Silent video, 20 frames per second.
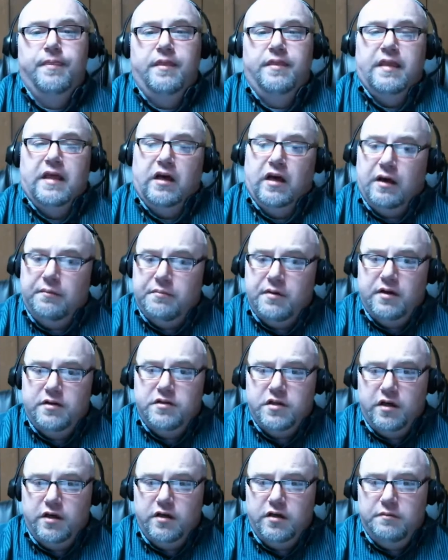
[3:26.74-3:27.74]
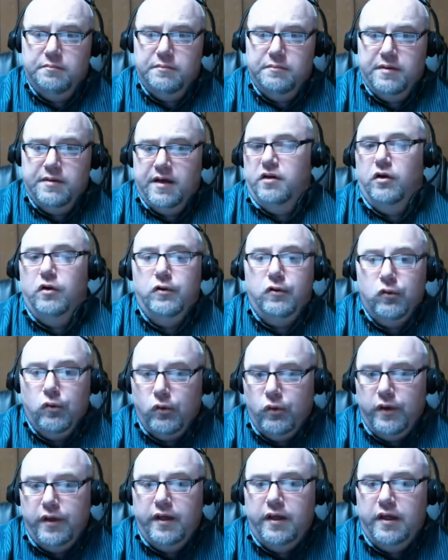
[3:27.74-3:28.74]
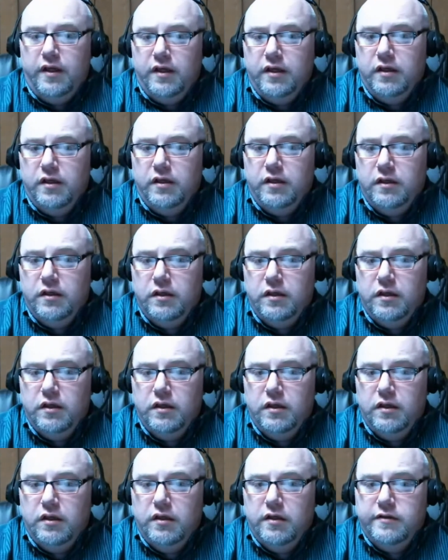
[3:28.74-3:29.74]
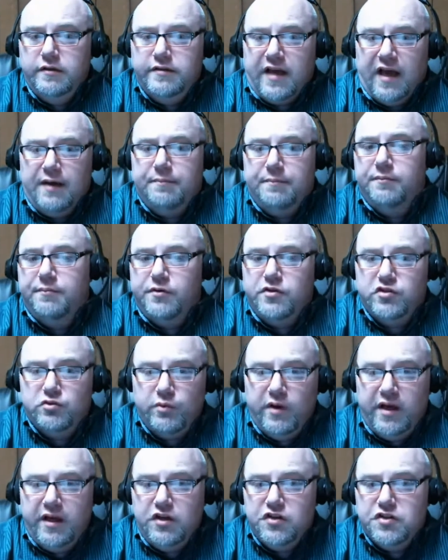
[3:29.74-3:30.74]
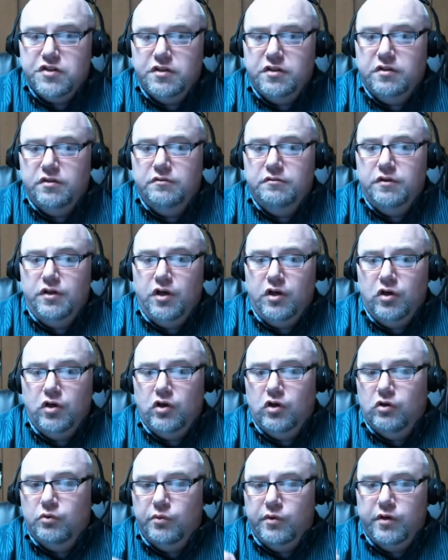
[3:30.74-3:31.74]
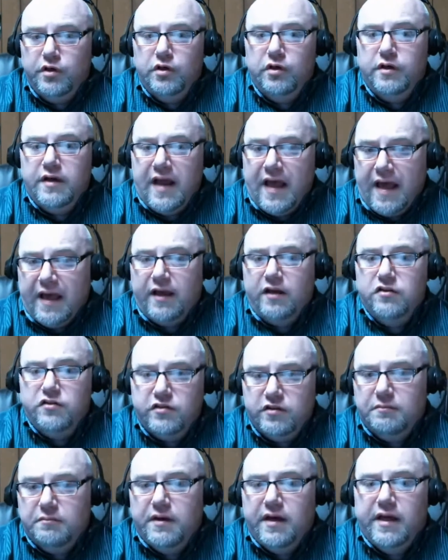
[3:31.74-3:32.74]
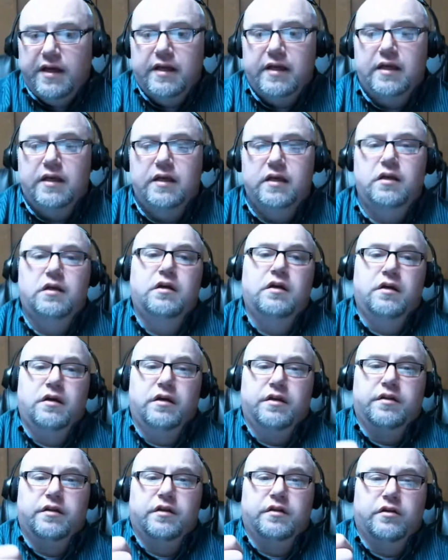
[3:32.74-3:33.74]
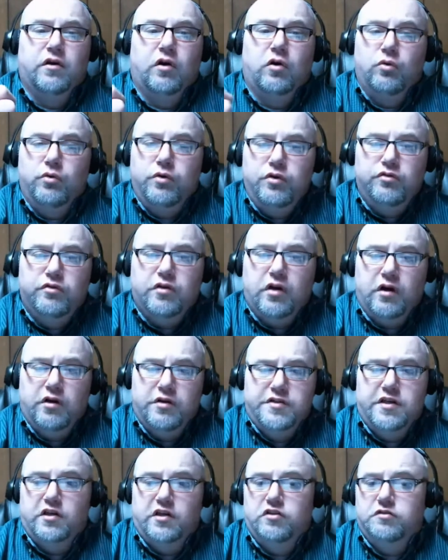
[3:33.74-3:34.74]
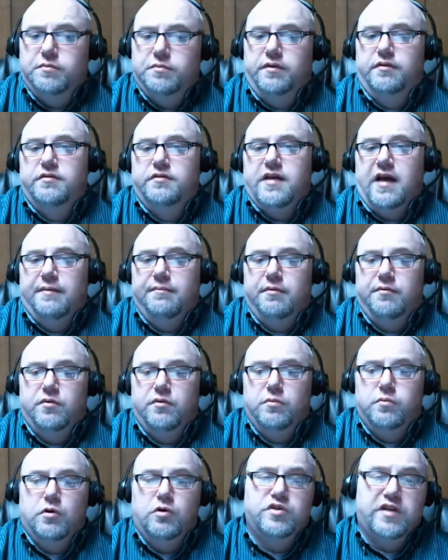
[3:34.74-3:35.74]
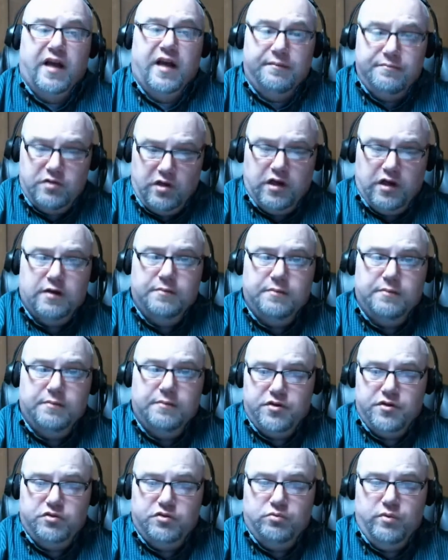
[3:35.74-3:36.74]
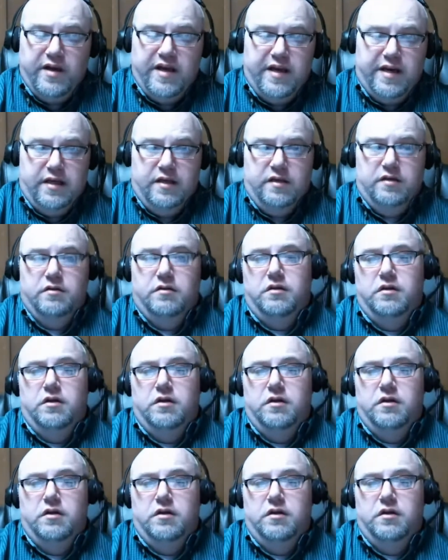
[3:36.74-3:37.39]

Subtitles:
Now, I'm not talking about annoying type of persuasion, where you're nagging somebody, the whole used car salesman type of approach. I'm talking about persuading.